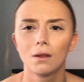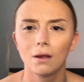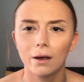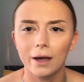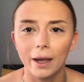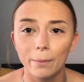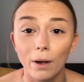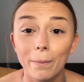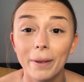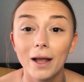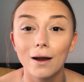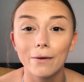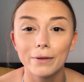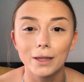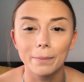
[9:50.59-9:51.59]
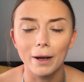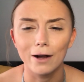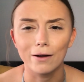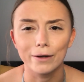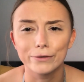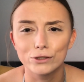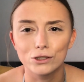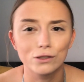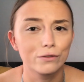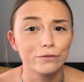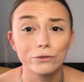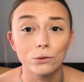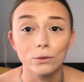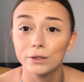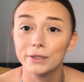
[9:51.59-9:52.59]
Okay, my pillow in the background's just
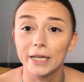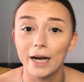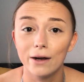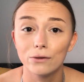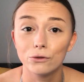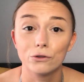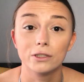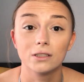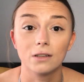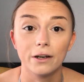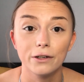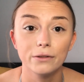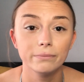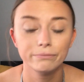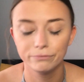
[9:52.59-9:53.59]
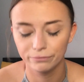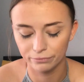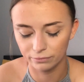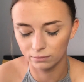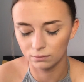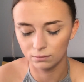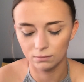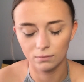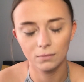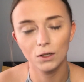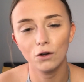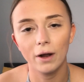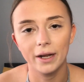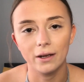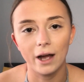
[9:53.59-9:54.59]
fallen down on its own.
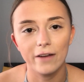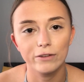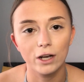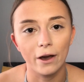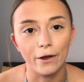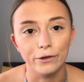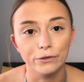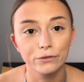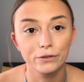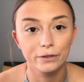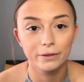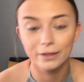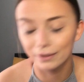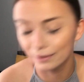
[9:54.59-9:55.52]
Great, I have a ghost.